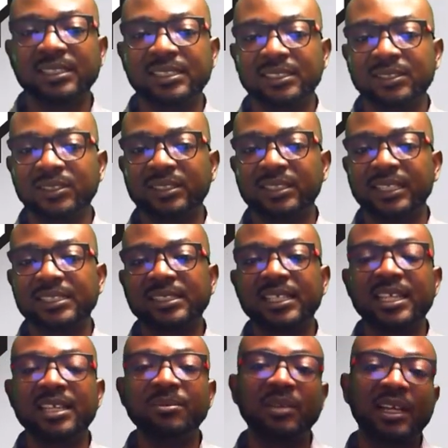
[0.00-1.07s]
is not that
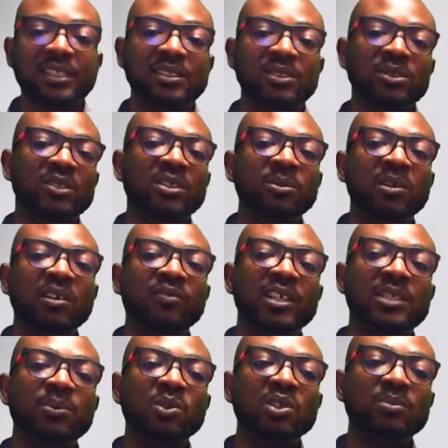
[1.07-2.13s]
same as the total number of
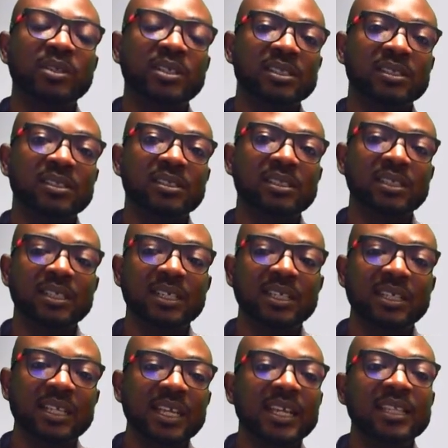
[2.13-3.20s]
exposed persons
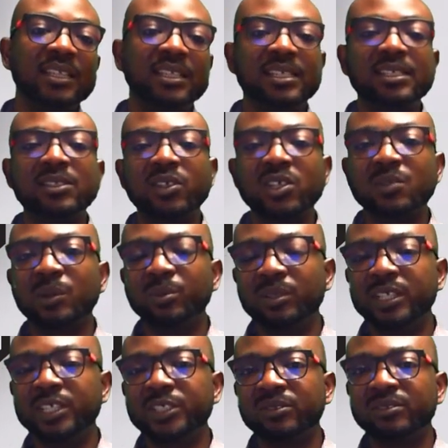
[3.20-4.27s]
in the source
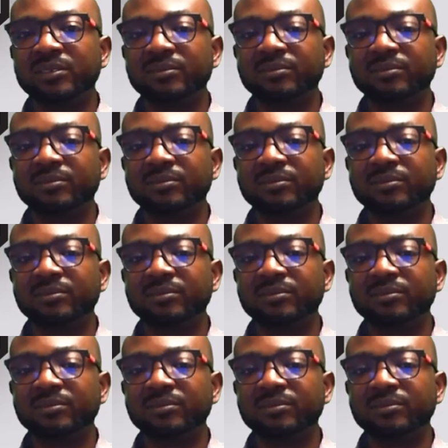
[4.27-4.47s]
population.